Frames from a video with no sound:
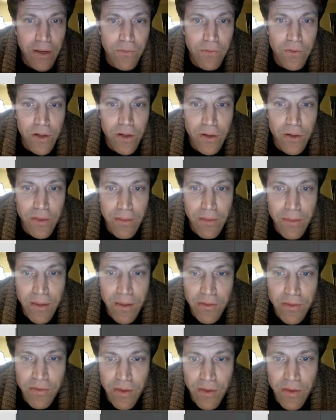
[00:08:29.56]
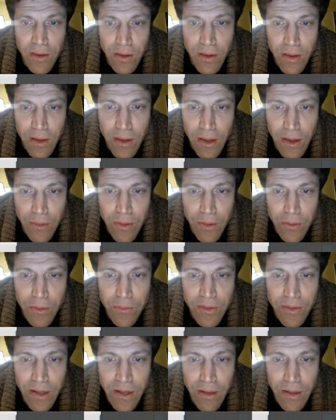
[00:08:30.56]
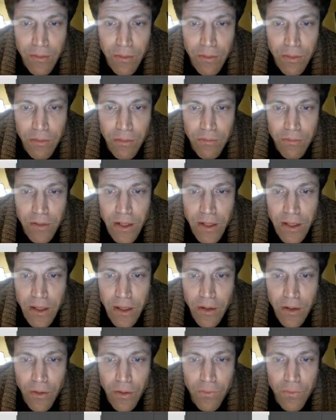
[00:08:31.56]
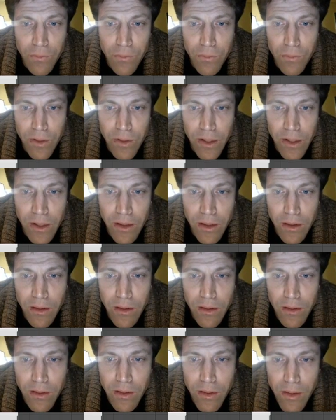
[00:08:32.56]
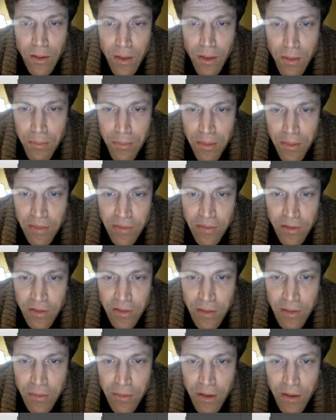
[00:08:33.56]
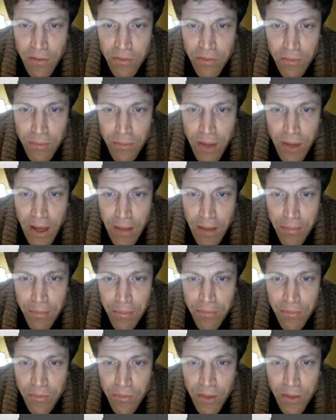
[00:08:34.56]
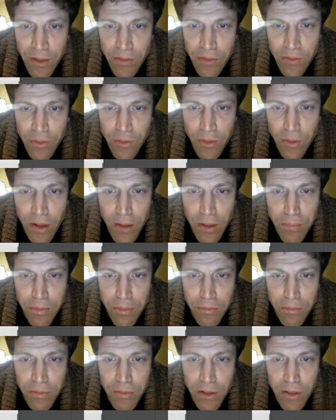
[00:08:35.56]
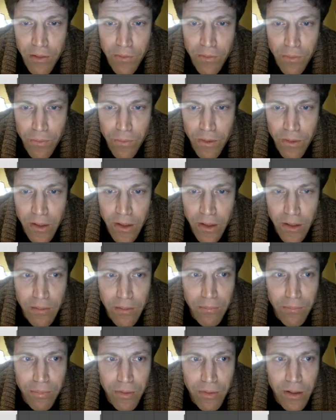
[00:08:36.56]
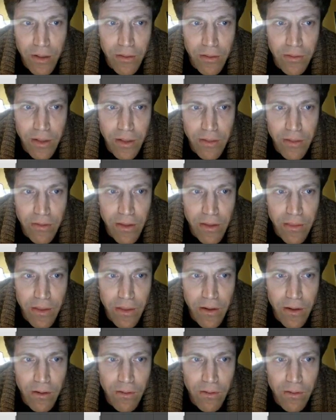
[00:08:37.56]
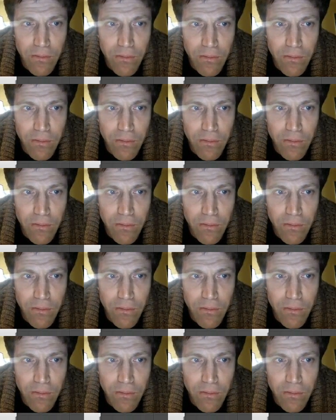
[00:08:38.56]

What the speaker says: over here, that means I would go down 3 and over 1, but that's going to take me off the map. So I could also go up 3 over 1 and plot a line right there.